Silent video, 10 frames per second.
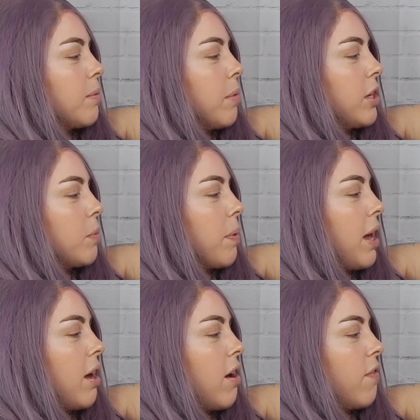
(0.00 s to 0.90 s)
much
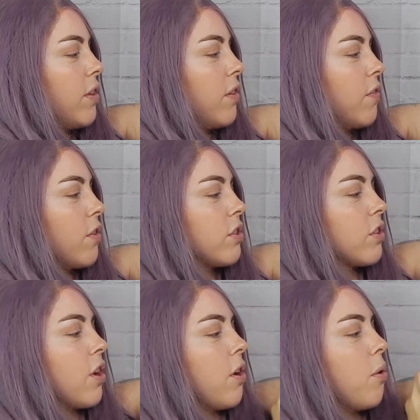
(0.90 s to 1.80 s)
payoff in the first
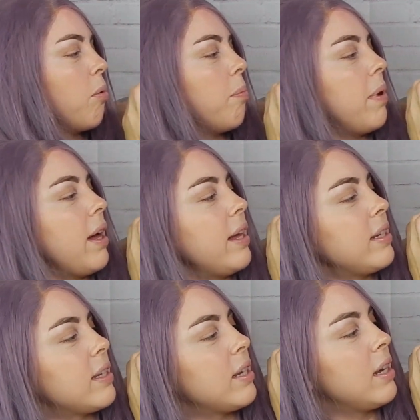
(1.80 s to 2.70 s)
go,
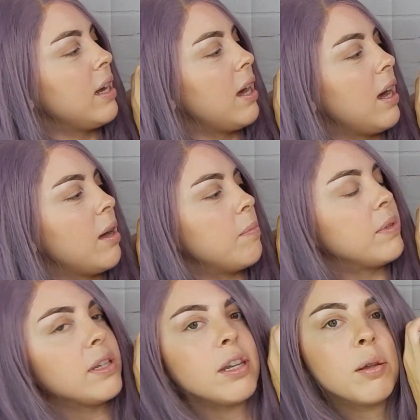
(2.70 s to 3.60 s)
but
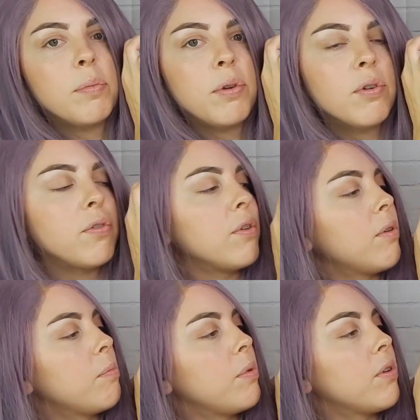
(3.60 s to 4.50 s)
still a
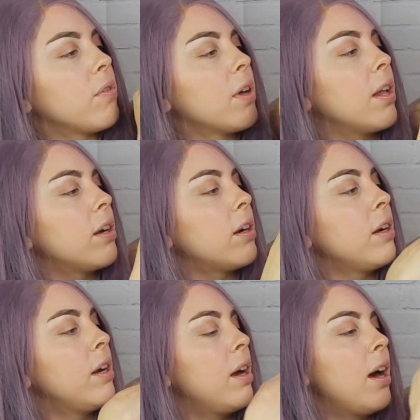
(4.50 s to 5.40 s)
beautiful, beautiful color.
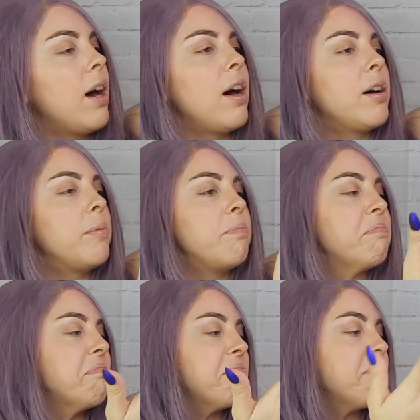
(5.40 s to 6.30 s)

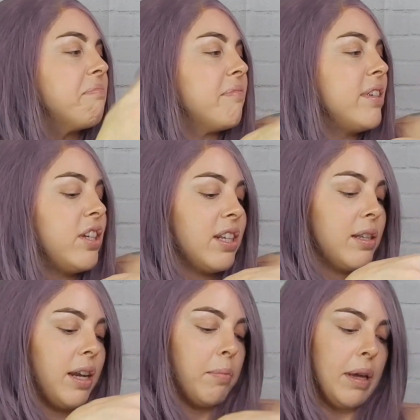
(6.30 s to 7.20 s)
You just
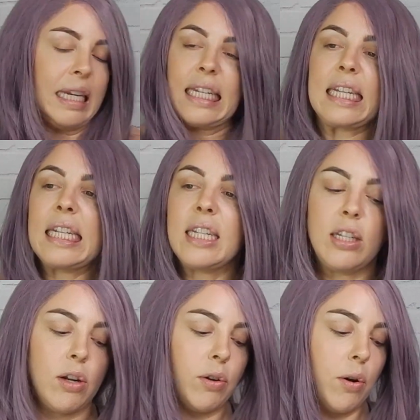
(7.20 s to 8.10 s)
might need to,
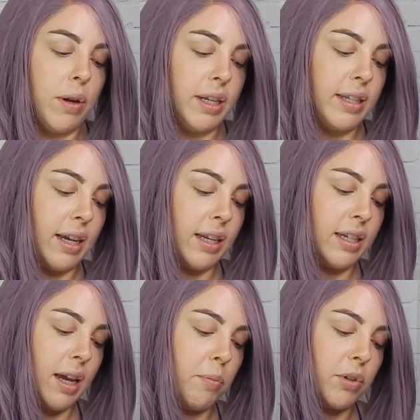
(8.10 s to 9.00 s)
you know, go in a second
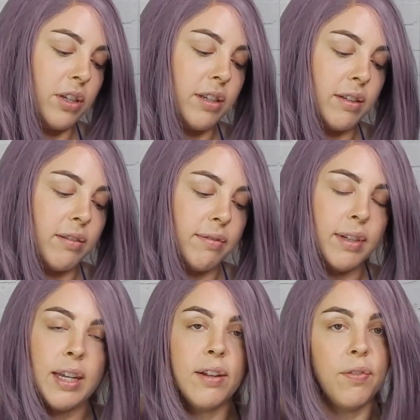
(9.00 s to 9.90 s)
time, which is
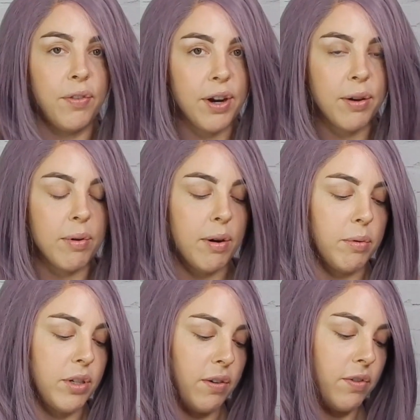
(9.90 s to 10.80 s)
very rare
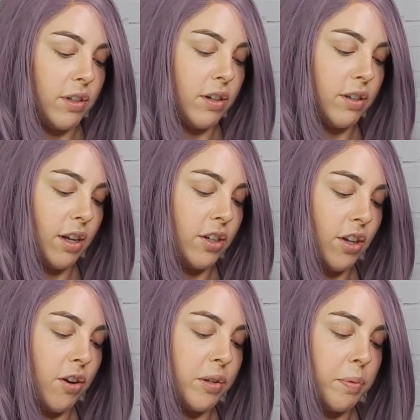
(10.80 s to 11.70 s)
with Jeffree Star's
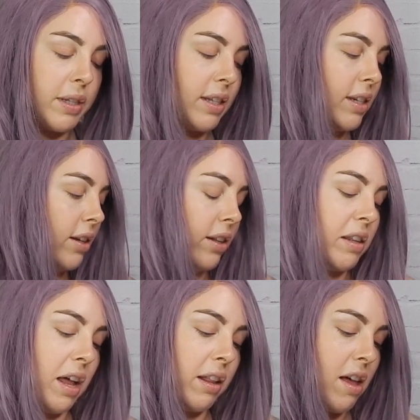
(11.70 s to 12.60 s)
eyeshadows, but still
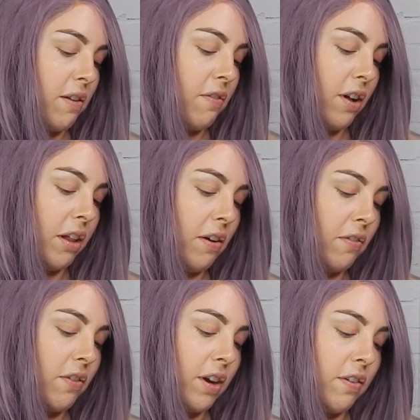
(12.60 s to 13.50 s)
not a lot of fallout,
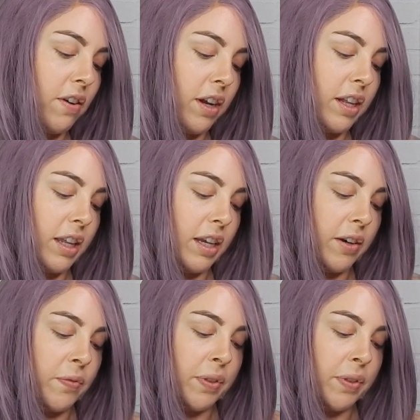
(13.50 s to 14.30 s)
very, very clean.